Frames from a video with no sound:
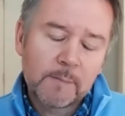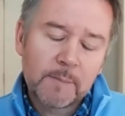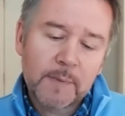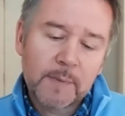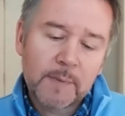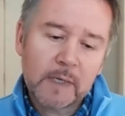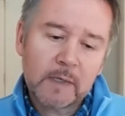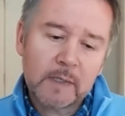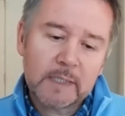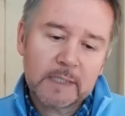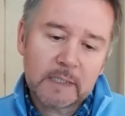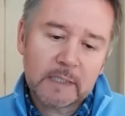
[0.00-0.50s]

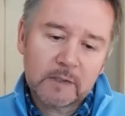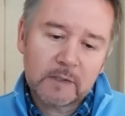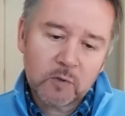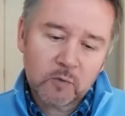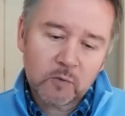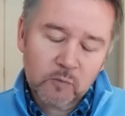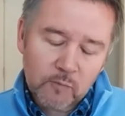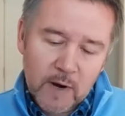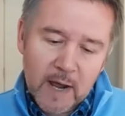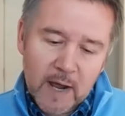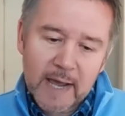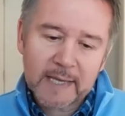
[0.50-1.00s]
But
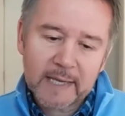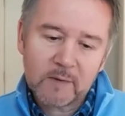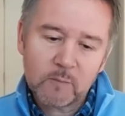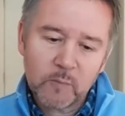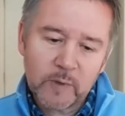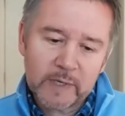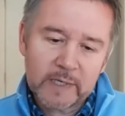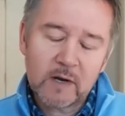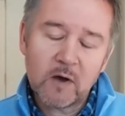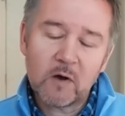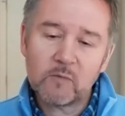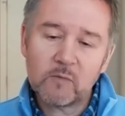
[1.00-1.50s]
you're right,
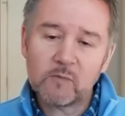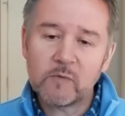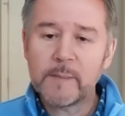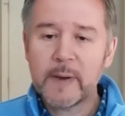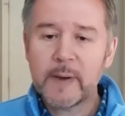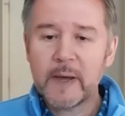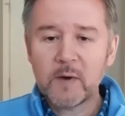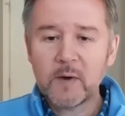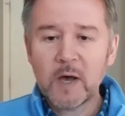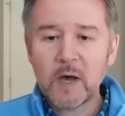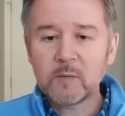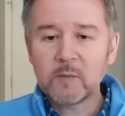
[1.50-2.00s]
we're not
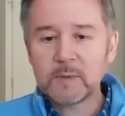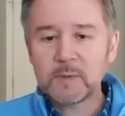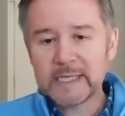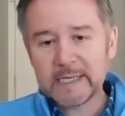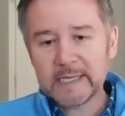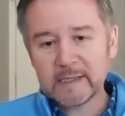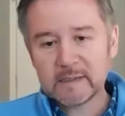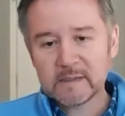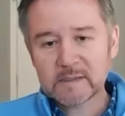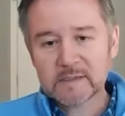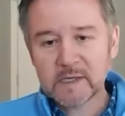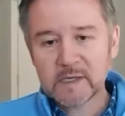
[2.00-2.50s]
remote
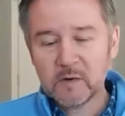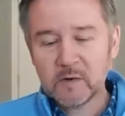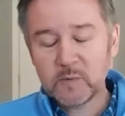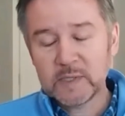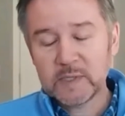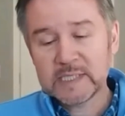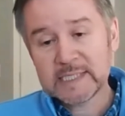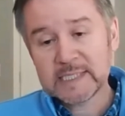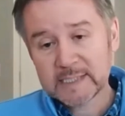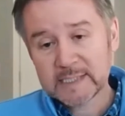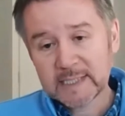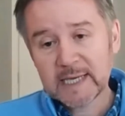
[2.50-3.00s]
only. And so
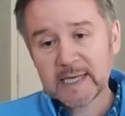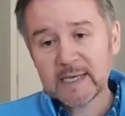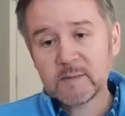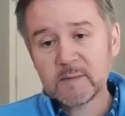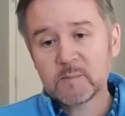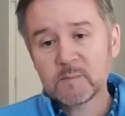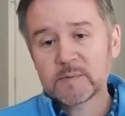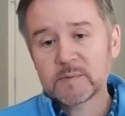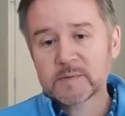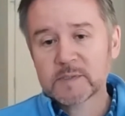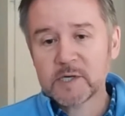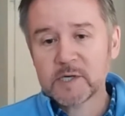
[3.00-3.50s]
we did
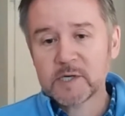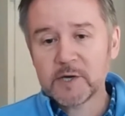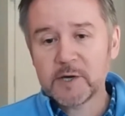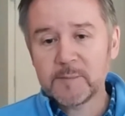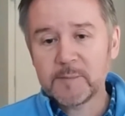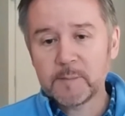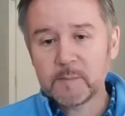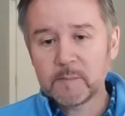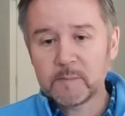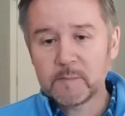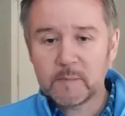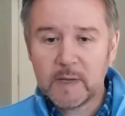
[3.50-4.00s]
keep
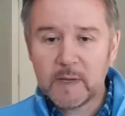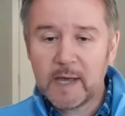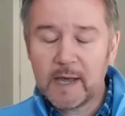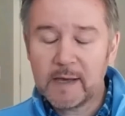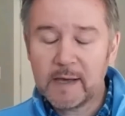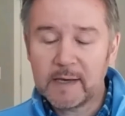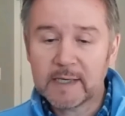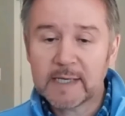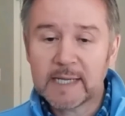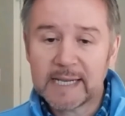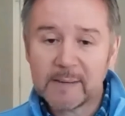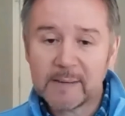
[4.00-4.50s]
some
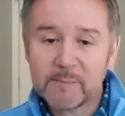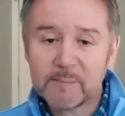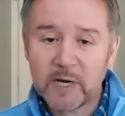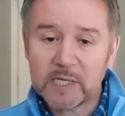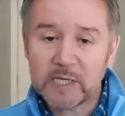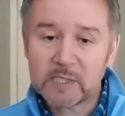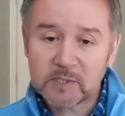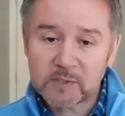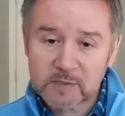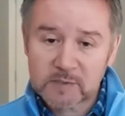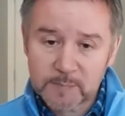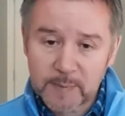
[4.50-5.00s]

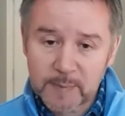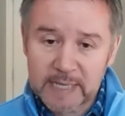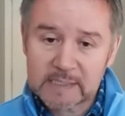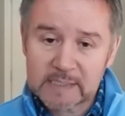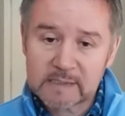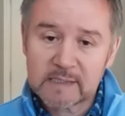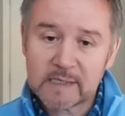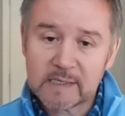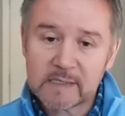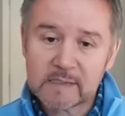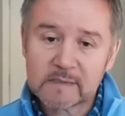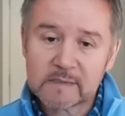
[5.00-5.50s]
collaboration
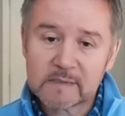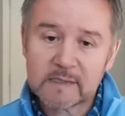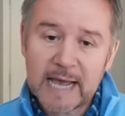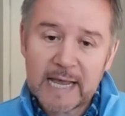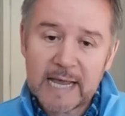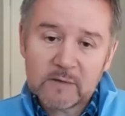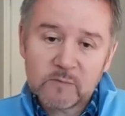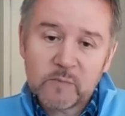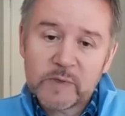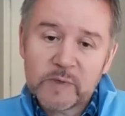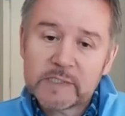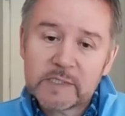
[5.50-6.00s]
spaces,
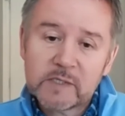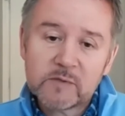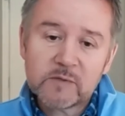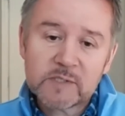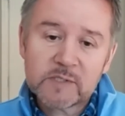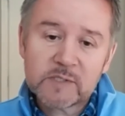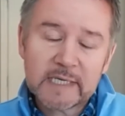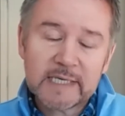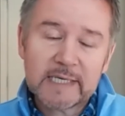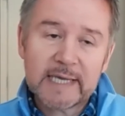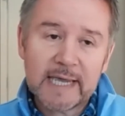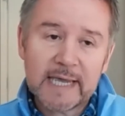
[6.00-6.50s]
and we do
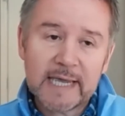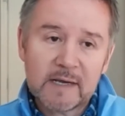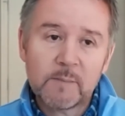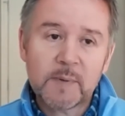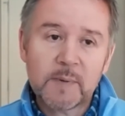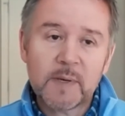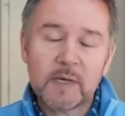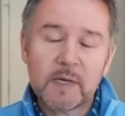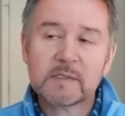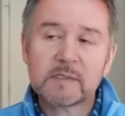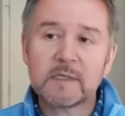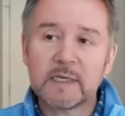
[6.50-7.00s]
see
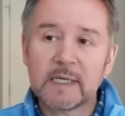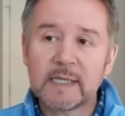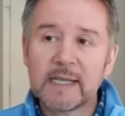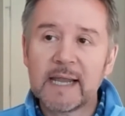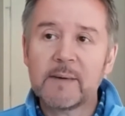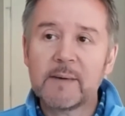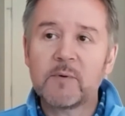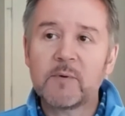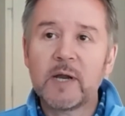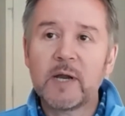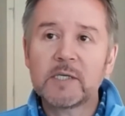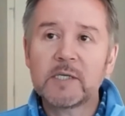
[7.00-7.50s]
in-person
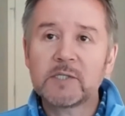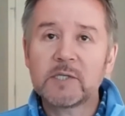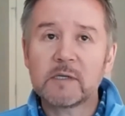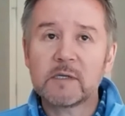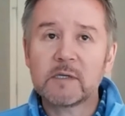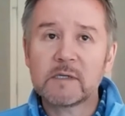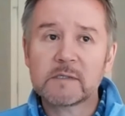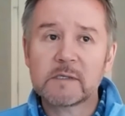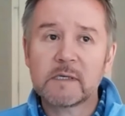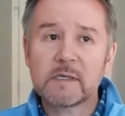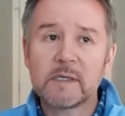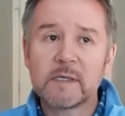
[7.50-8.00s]
collaboration
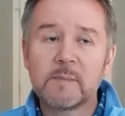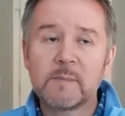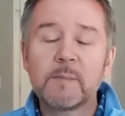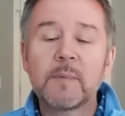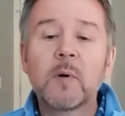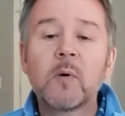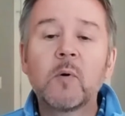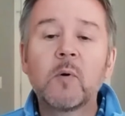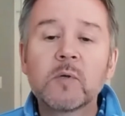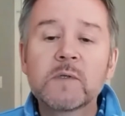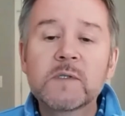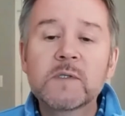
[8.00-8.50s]
as an
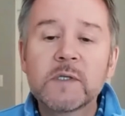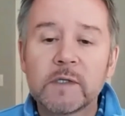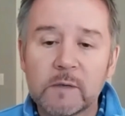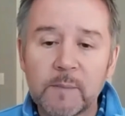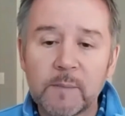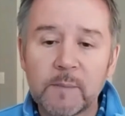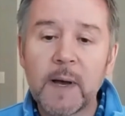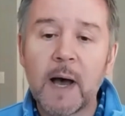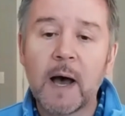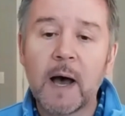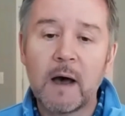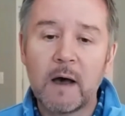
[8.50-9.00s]

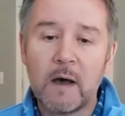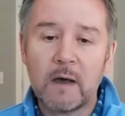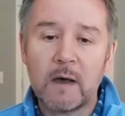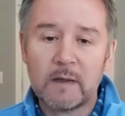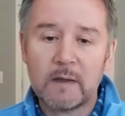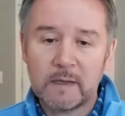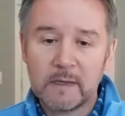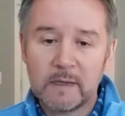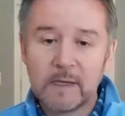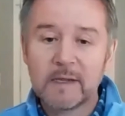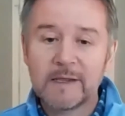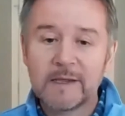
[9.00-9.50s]
important part
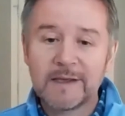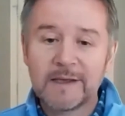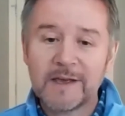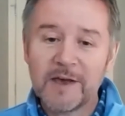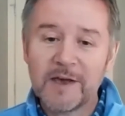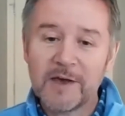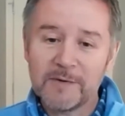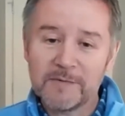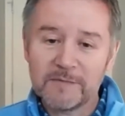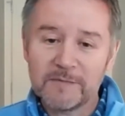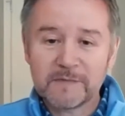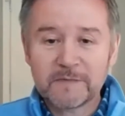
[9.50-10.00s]

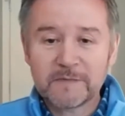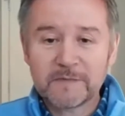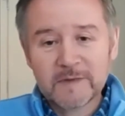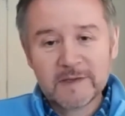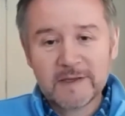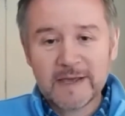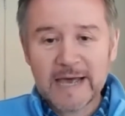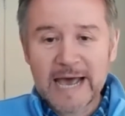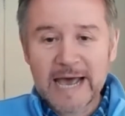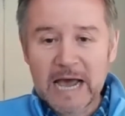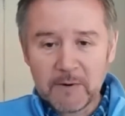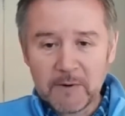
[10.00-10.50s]
of
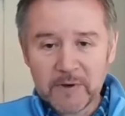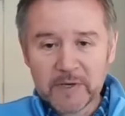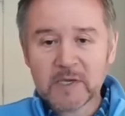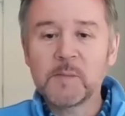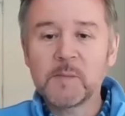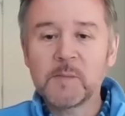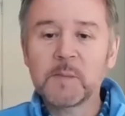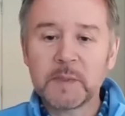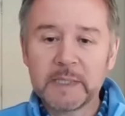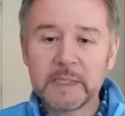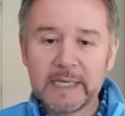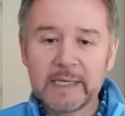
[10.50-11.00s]
our
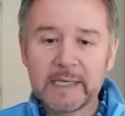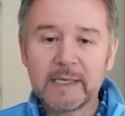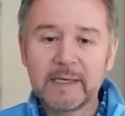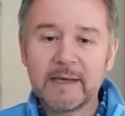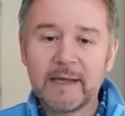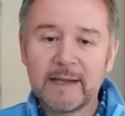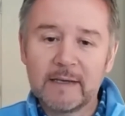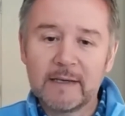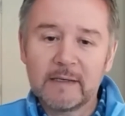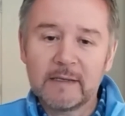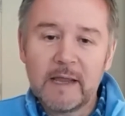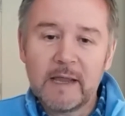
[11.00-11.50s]
company
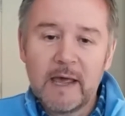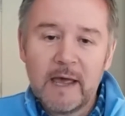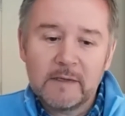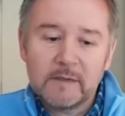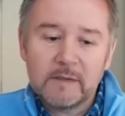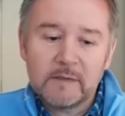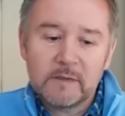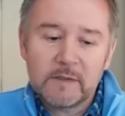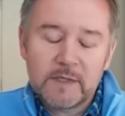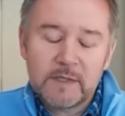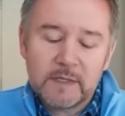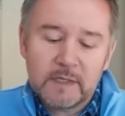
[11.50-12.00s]
and
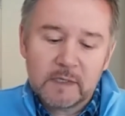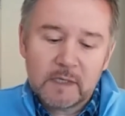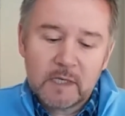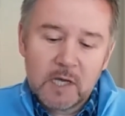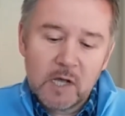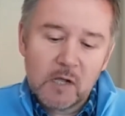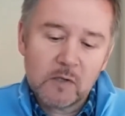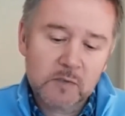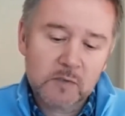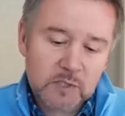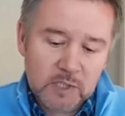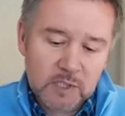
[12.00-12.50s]
the
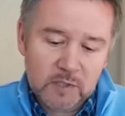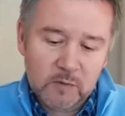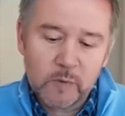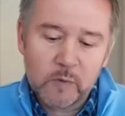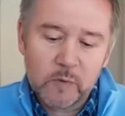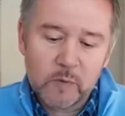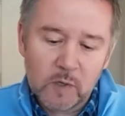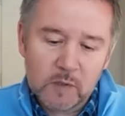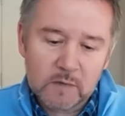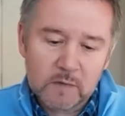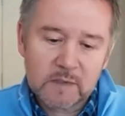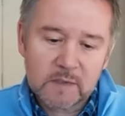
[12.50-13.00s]
culture
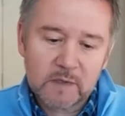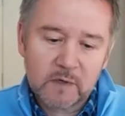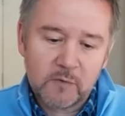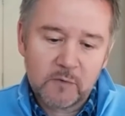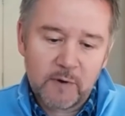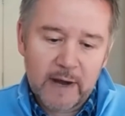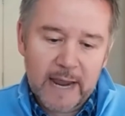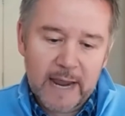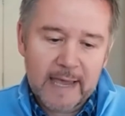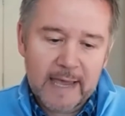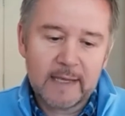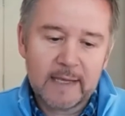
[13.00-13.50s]
we want to
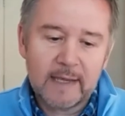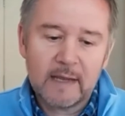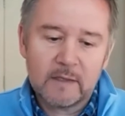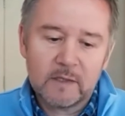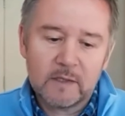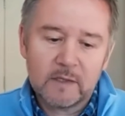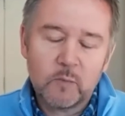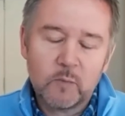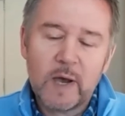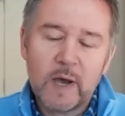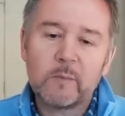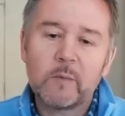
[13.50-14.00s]
create
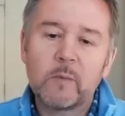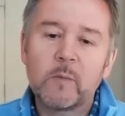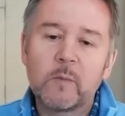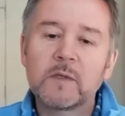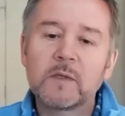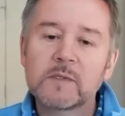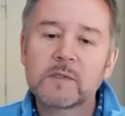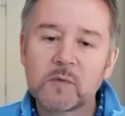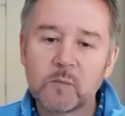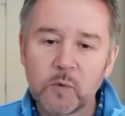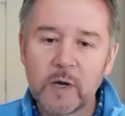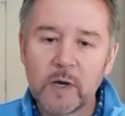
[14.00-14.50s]
and the way we
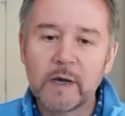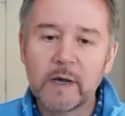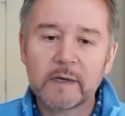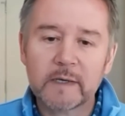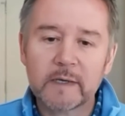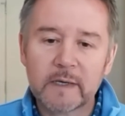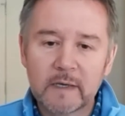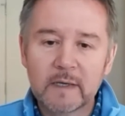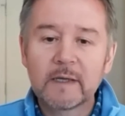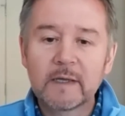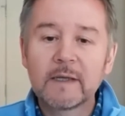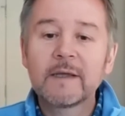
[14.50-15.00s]
want to
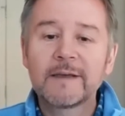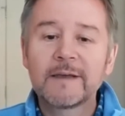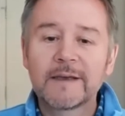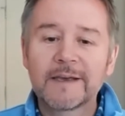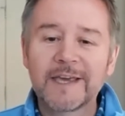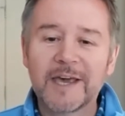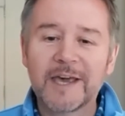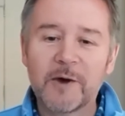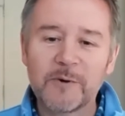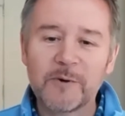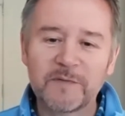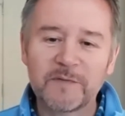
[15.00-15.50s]
work
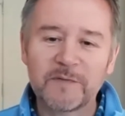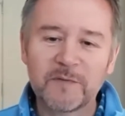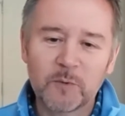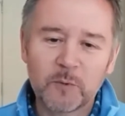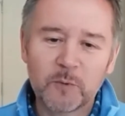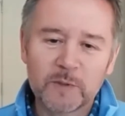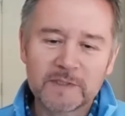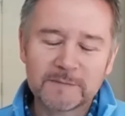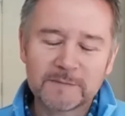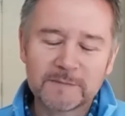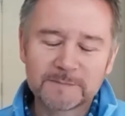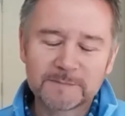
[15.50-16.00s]
going
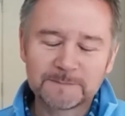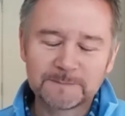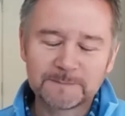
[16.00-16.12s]
forward.